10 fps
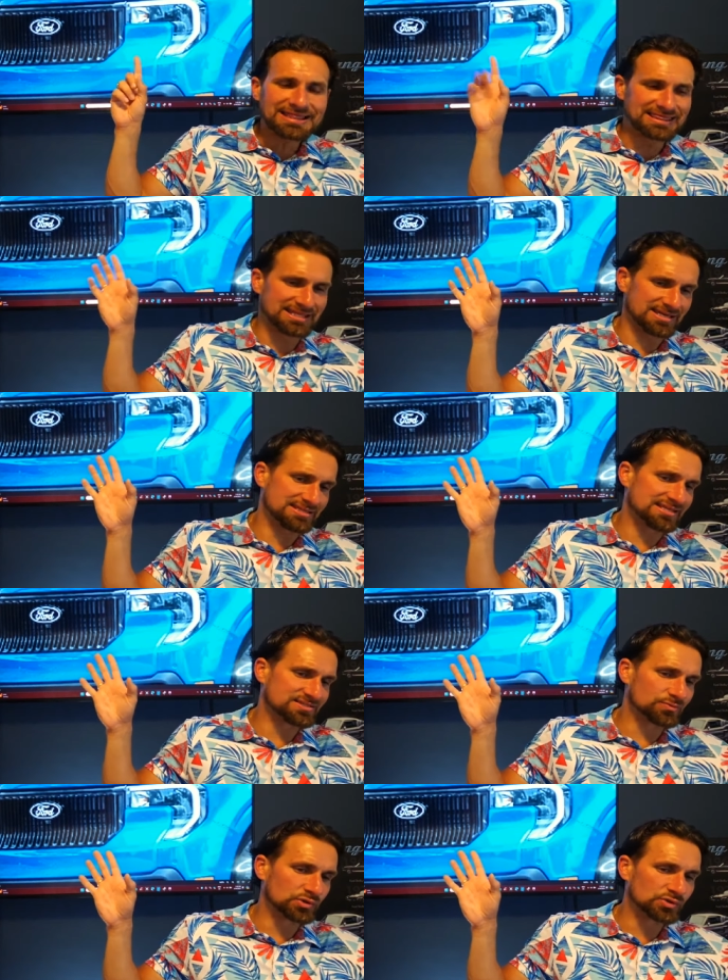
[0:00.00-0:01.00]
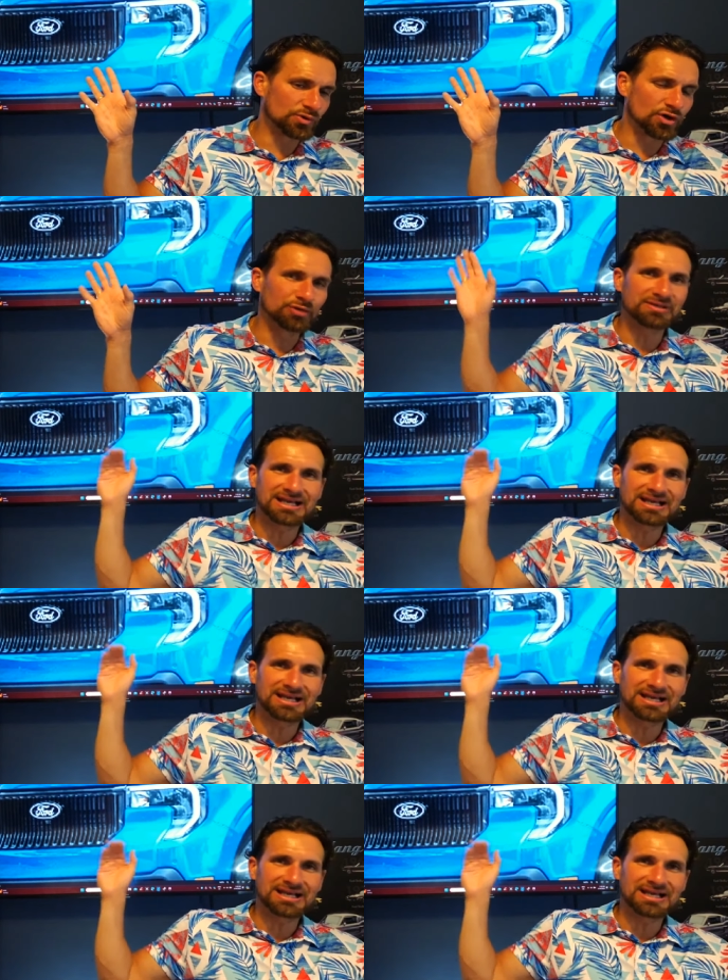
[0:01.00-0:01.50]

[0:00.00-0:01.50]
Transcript: think this will grow on me.